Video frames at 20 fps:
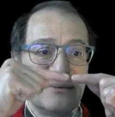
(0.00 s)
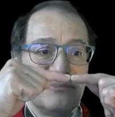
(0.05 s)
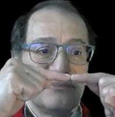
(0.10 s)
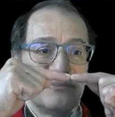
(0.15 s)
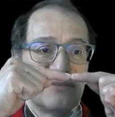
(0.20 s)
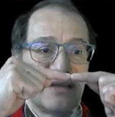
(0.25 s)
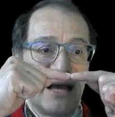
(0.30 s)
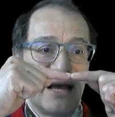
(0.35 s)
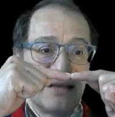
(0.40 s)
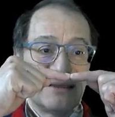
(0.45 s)

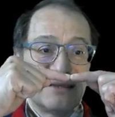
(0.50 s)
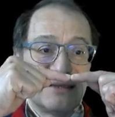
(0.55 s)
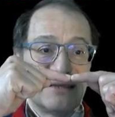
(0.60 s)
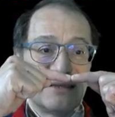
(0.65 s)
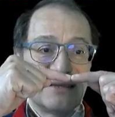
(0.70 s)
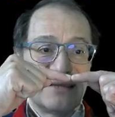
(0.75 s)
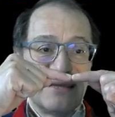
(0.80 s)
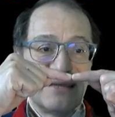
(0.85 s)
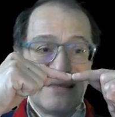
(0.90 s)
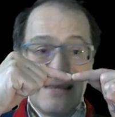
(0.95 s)
and
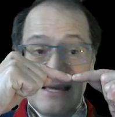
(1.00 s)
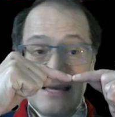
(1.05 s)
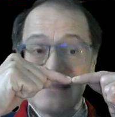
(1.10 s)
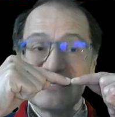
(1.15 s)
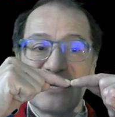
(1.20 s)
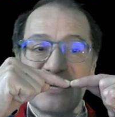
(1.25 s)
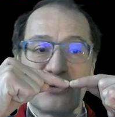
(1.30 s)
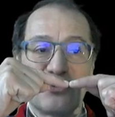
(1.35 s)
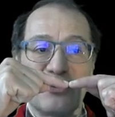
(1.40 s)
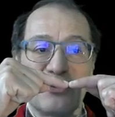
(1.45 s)
the things are
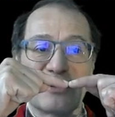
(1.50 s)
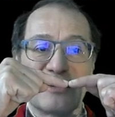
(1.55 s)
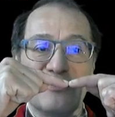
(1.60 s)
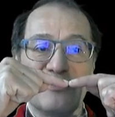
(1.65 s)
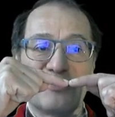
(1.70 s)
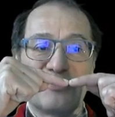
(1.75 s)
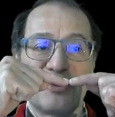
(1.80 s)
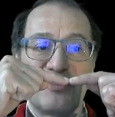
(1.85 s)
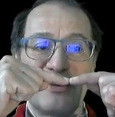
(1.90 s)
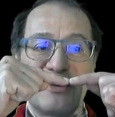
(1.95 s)
working
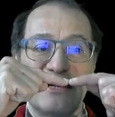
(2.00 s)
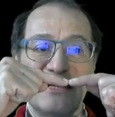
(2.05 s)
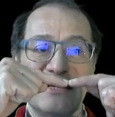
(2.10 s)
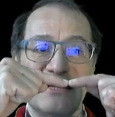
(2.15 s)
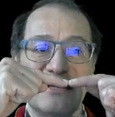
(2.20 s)
properly,